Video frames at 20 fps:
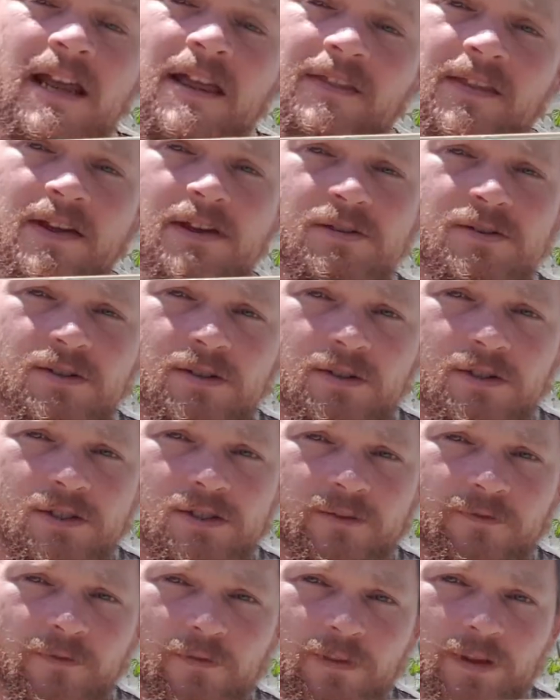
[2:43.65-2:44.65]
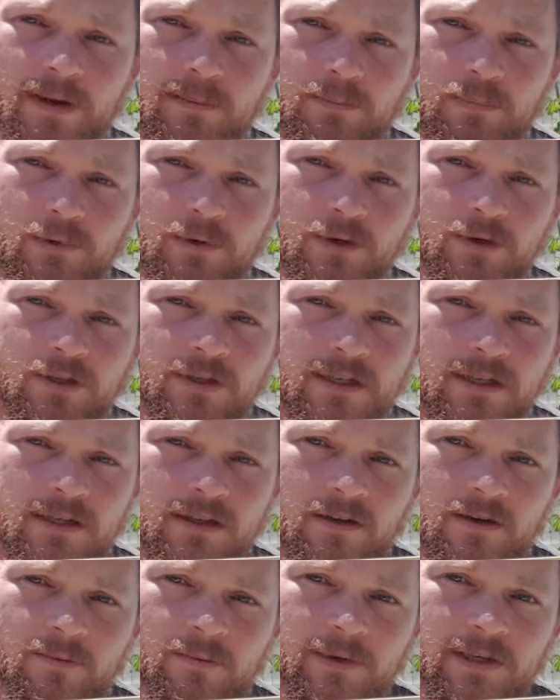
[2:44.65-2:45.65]
They also use it for their brood,
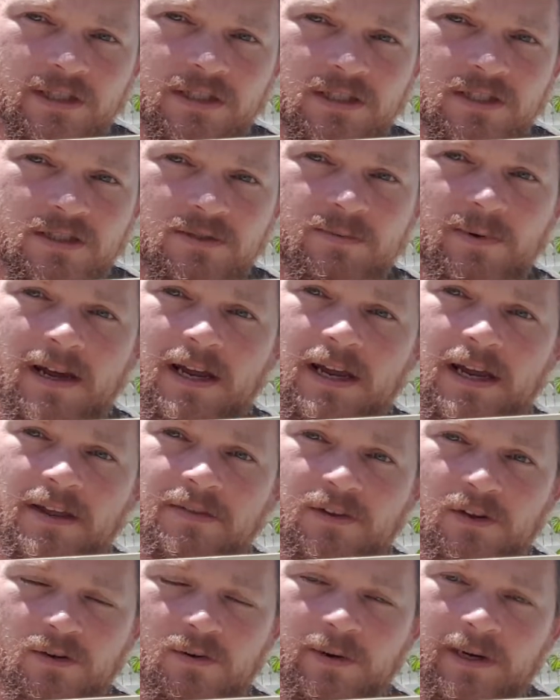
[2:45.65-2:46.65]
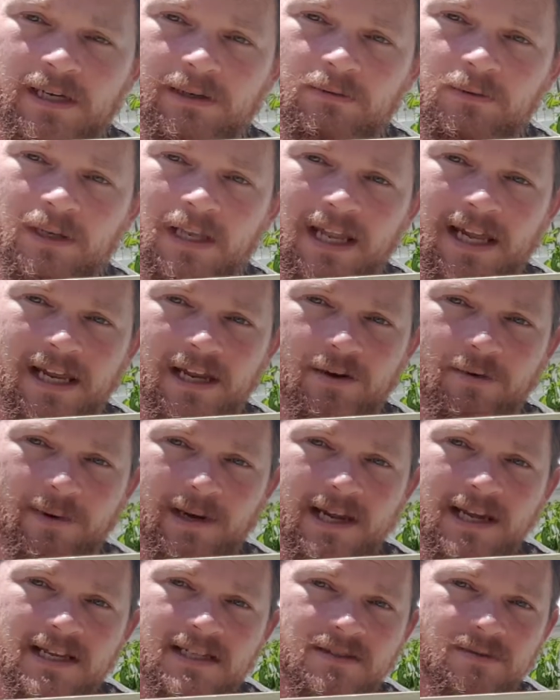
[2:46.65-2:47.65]
which is where the queen will lay her
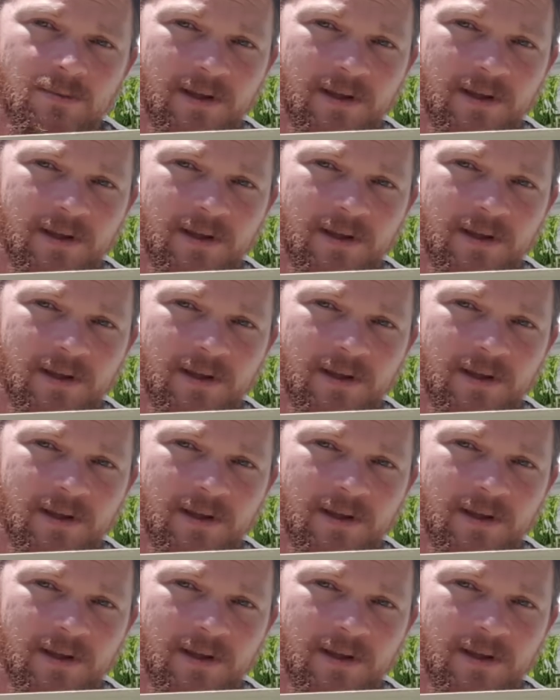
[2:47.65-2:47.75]
eggs,